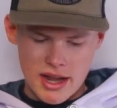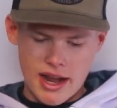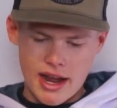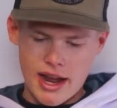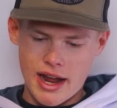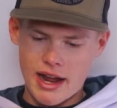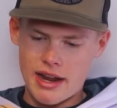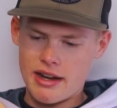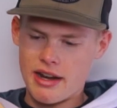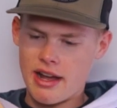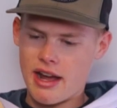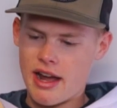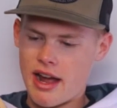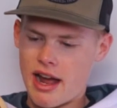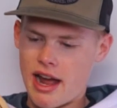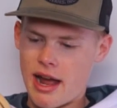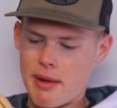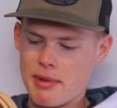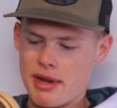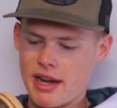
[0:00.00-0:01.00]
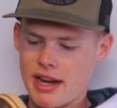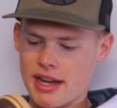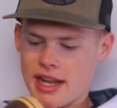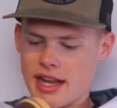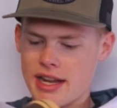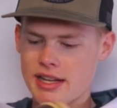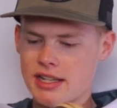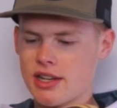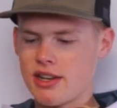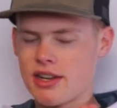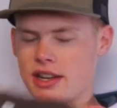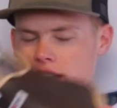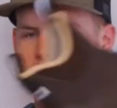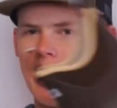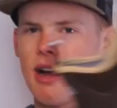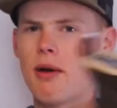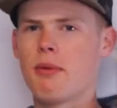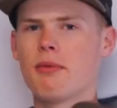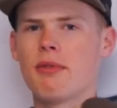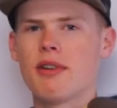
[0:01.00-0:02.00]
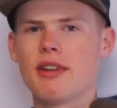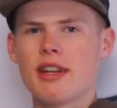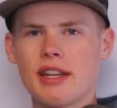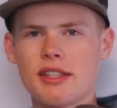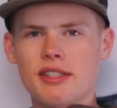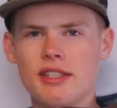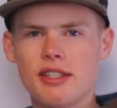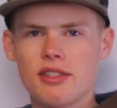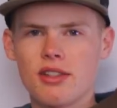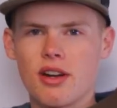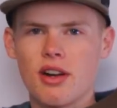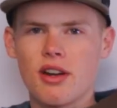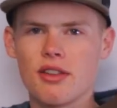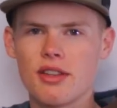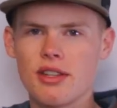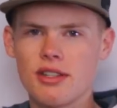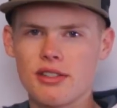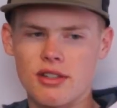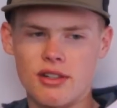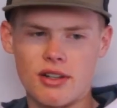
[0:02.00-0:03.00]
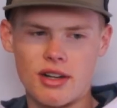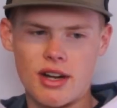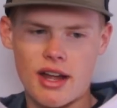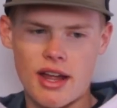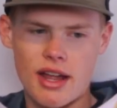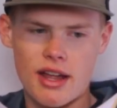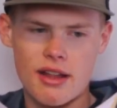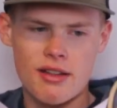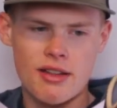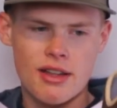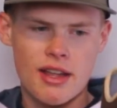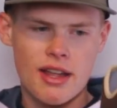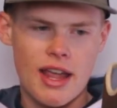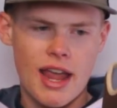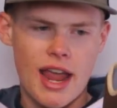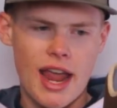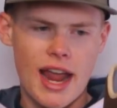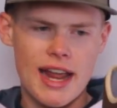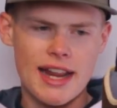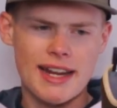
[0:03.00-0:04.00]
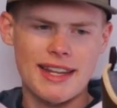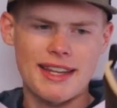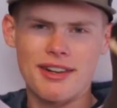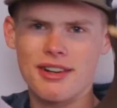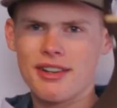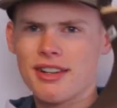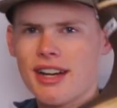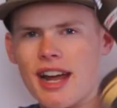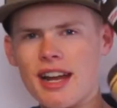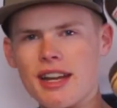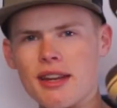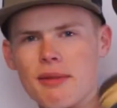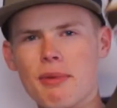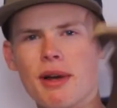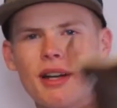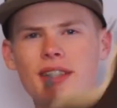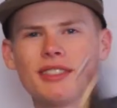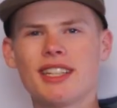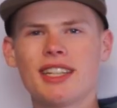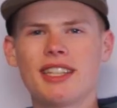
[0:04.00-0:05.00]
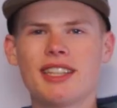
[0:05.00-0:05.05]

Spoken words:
And I mean, I can't tell you how nice these are. These are 80 or 90 bucks, I